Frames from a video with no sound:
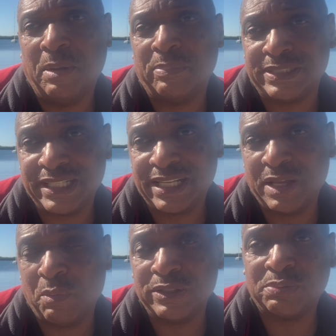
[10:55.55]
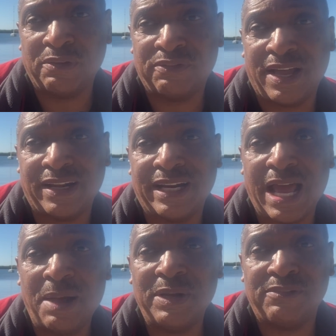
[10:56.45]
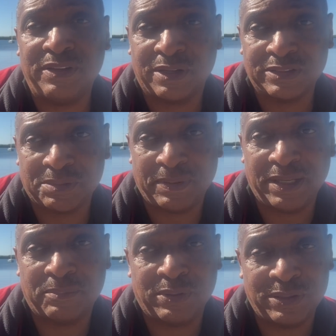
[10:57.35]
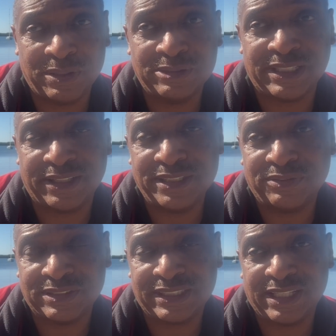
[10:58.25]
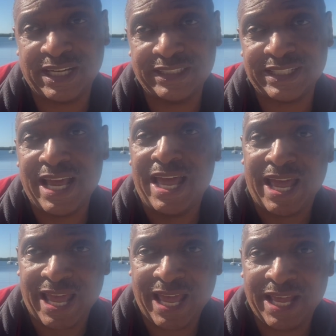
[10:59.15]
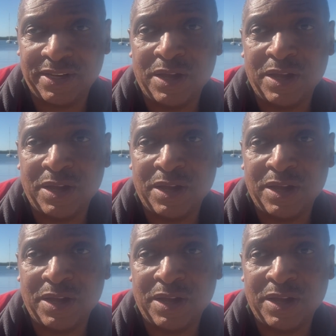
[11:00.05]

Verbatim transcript: particularly once we found out how many vehicles are being produced at these facilities and